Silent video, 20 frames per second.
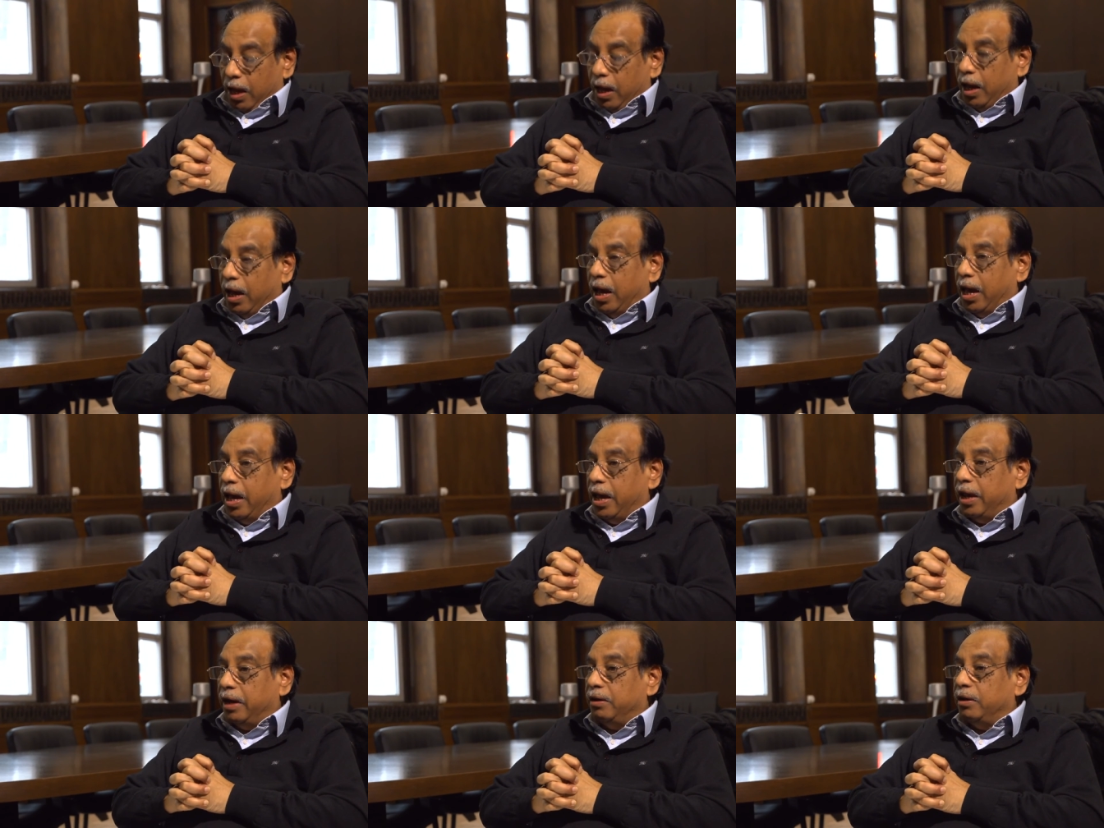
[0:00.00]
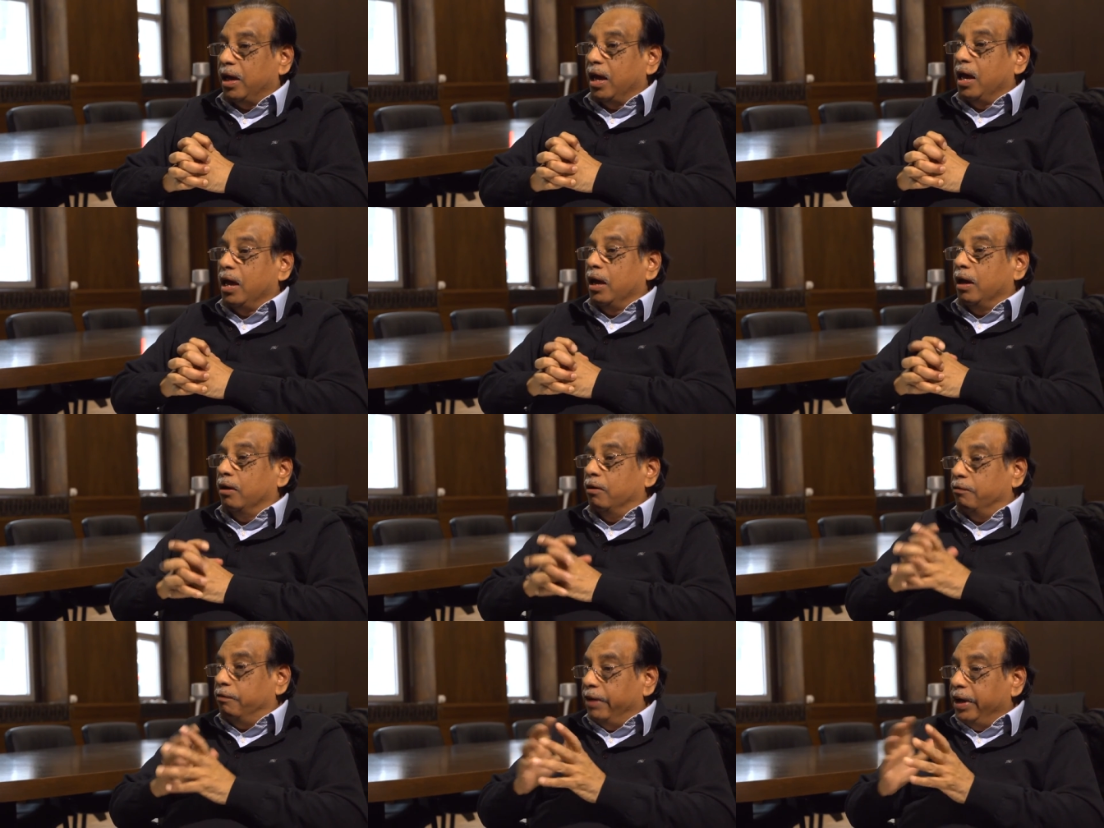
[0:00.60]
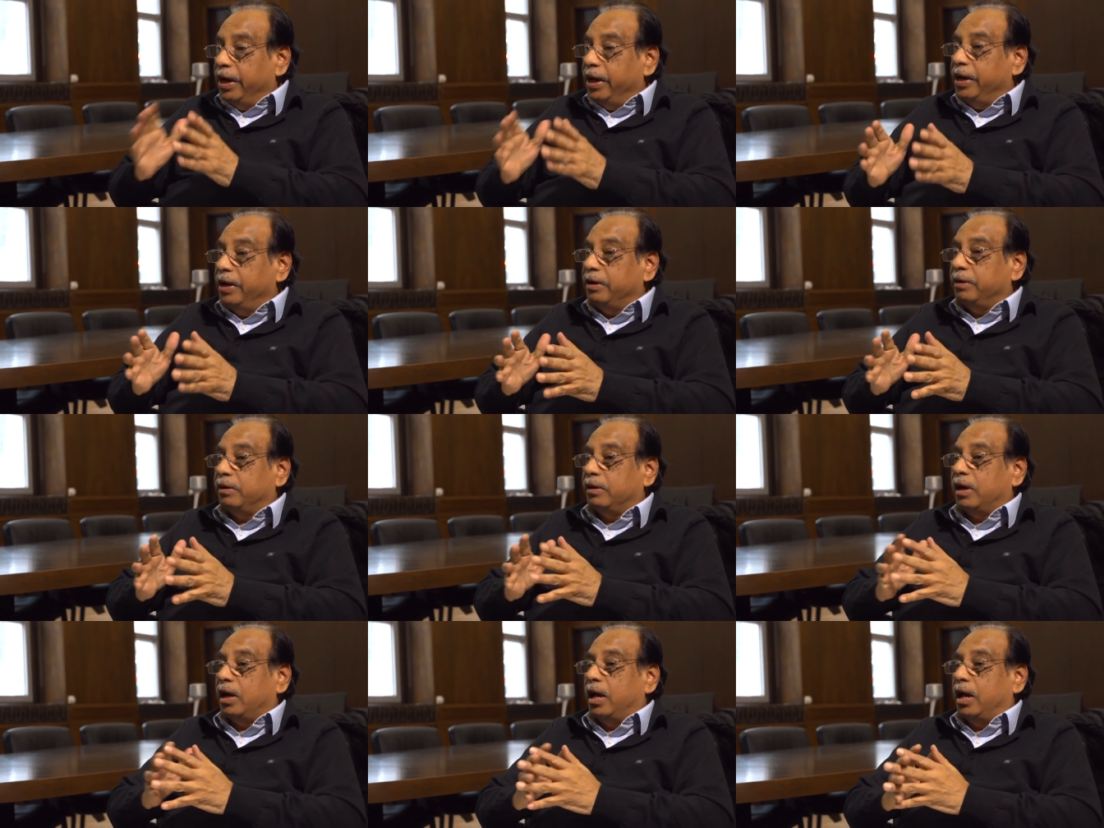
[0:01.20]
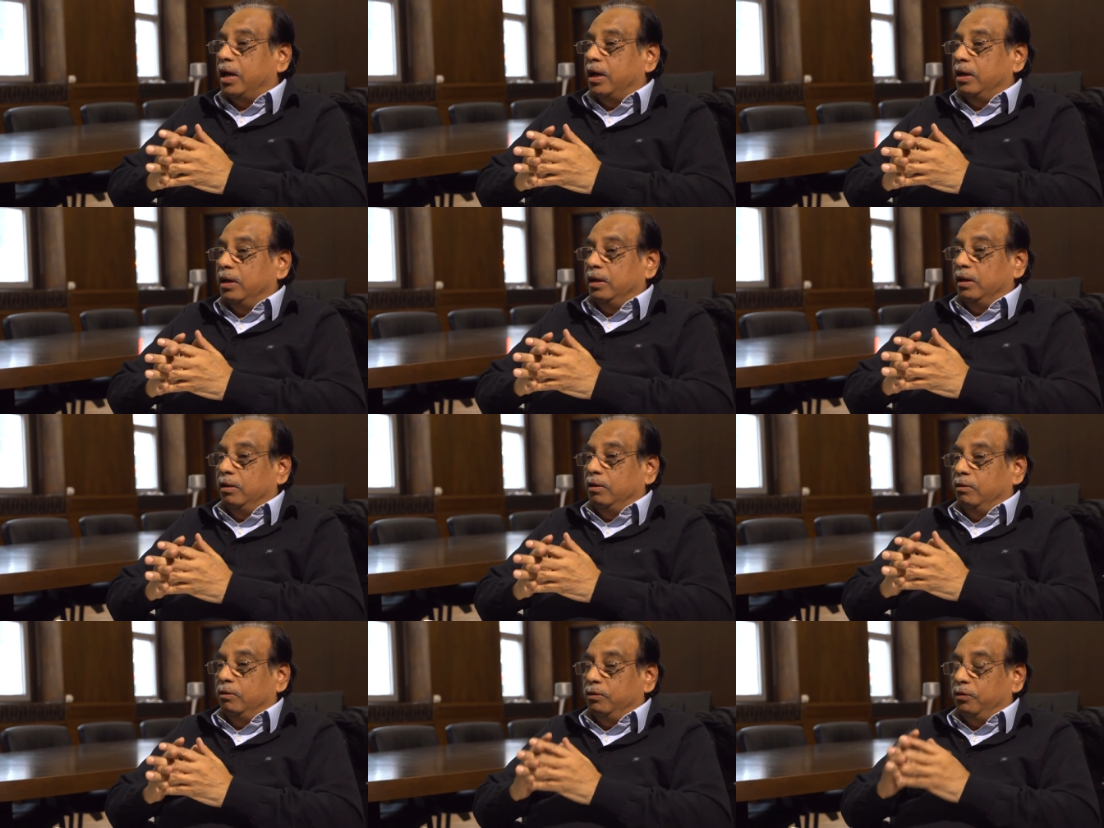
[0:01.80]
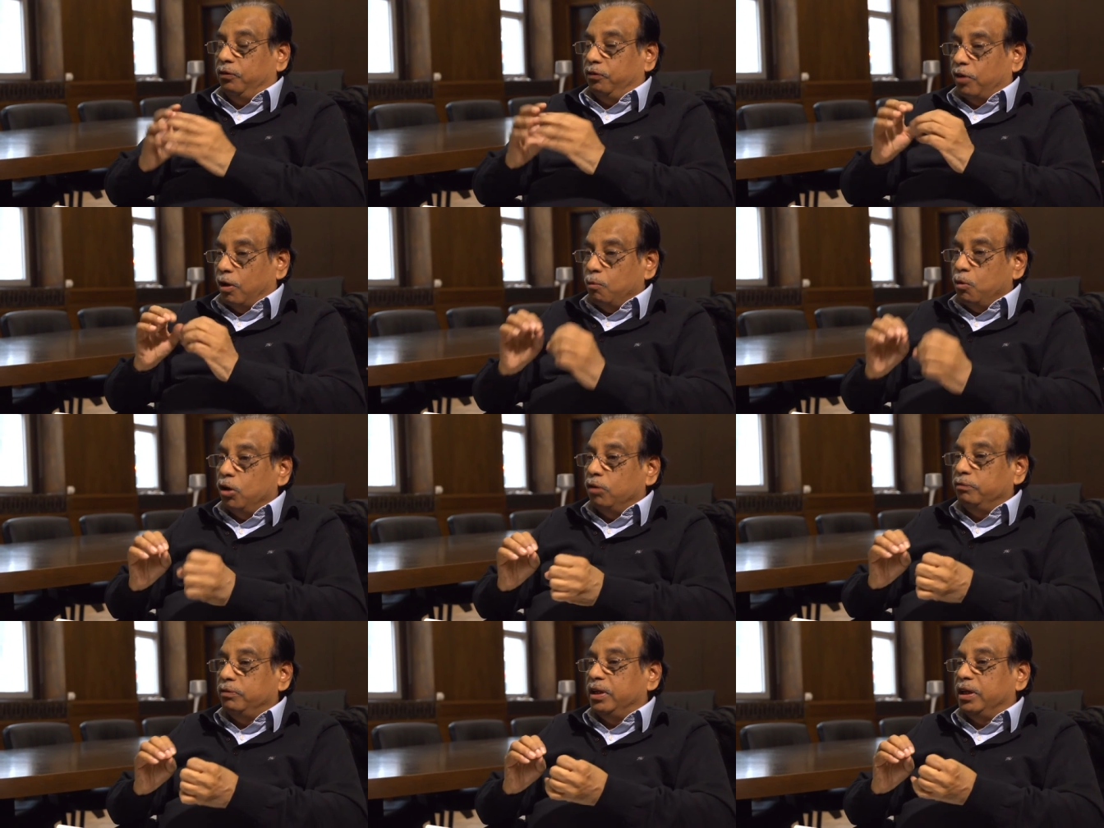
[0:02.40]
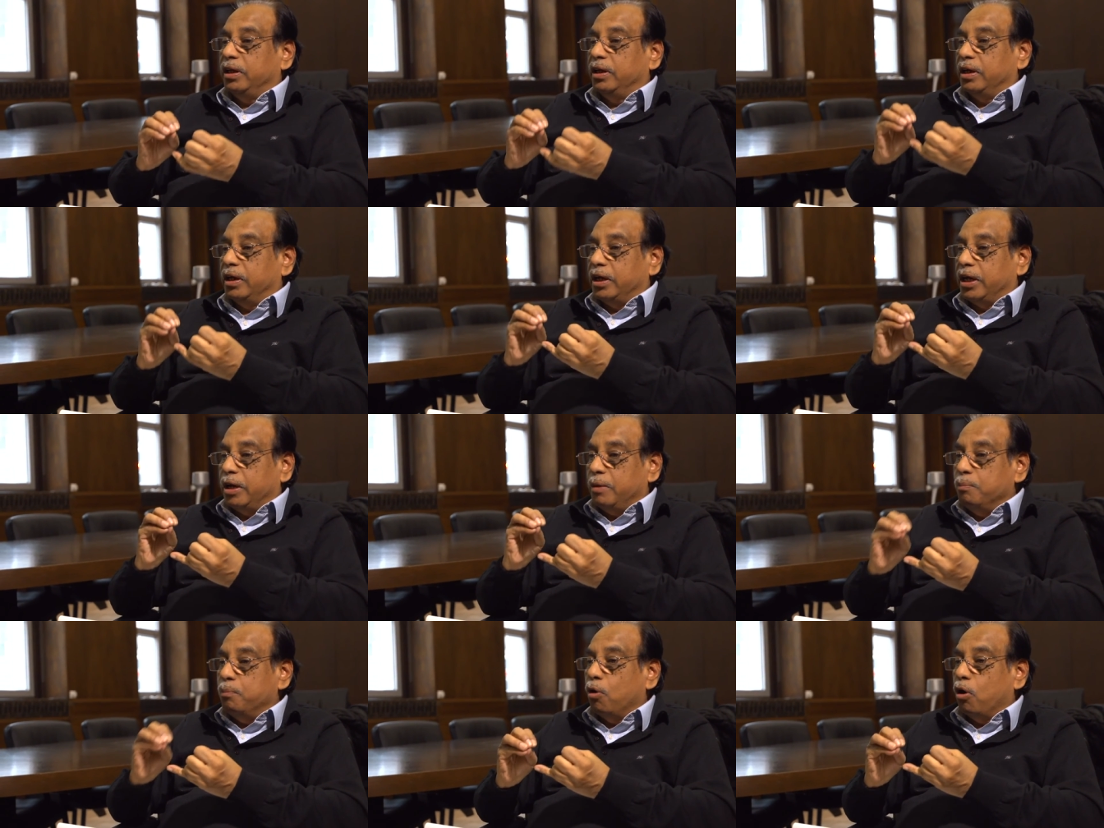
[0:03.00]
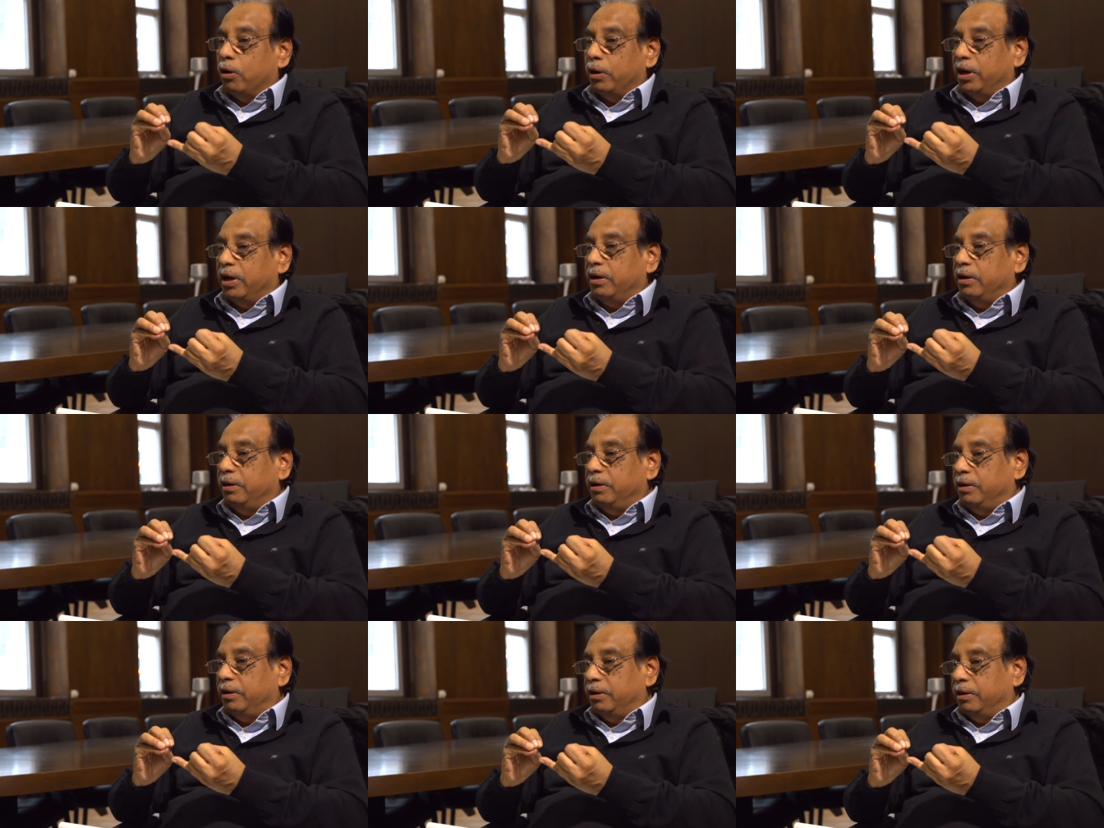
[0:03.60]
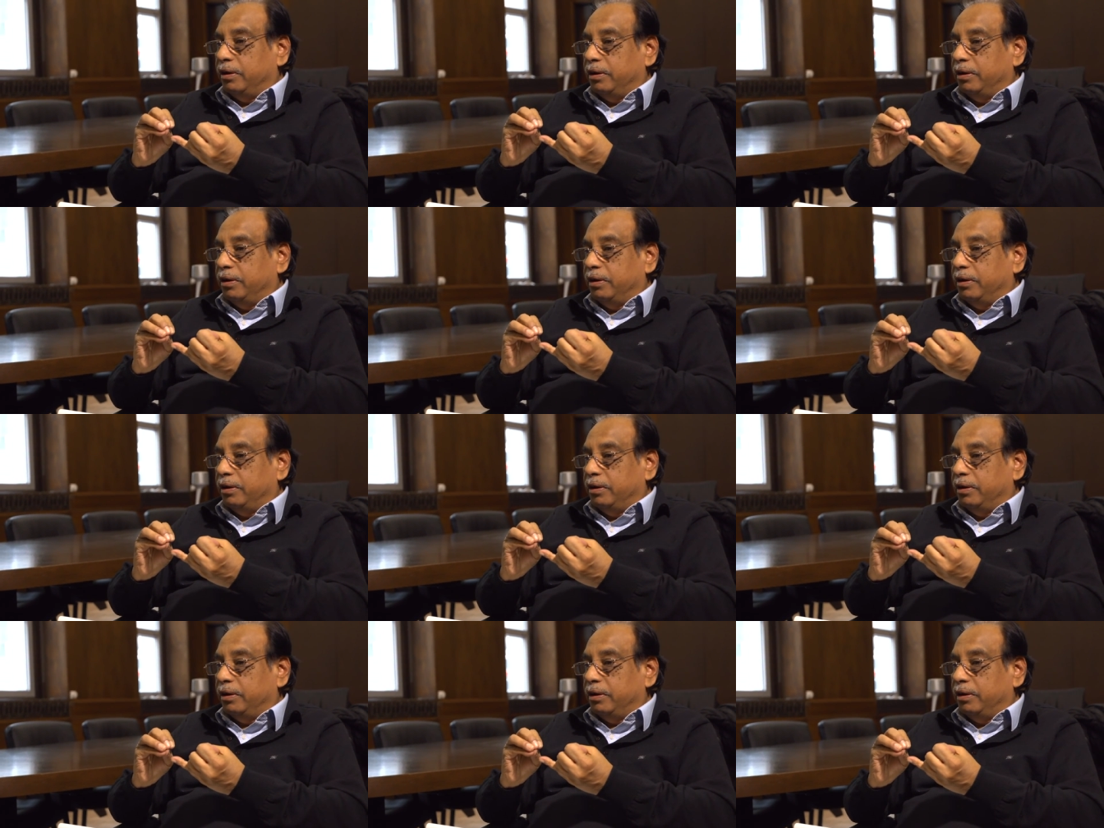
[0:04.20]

and where some of the important,